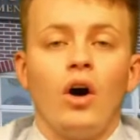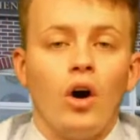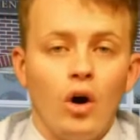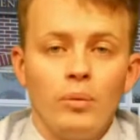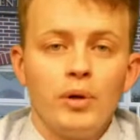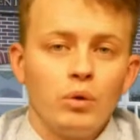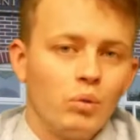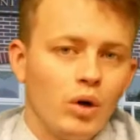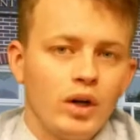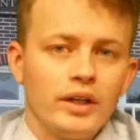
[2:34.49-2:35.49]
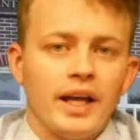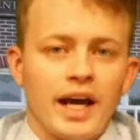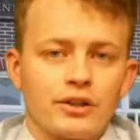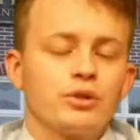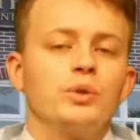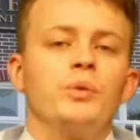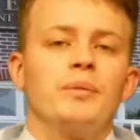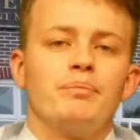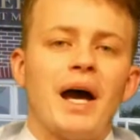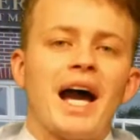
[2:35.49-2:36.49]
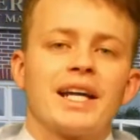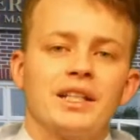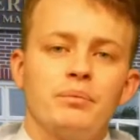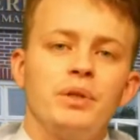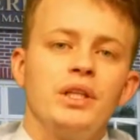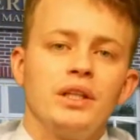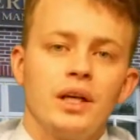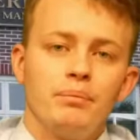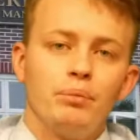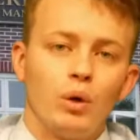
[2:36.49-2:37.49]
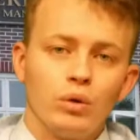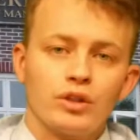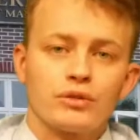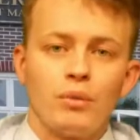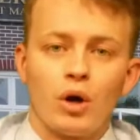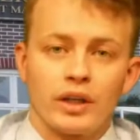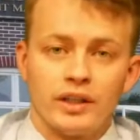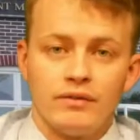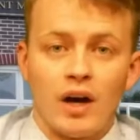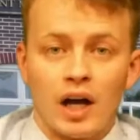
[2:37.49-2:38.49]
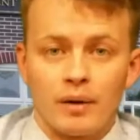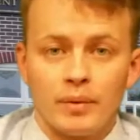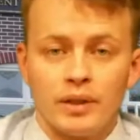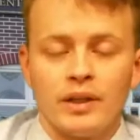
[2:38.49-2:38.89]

all but one actually went back into being a bullish market environment.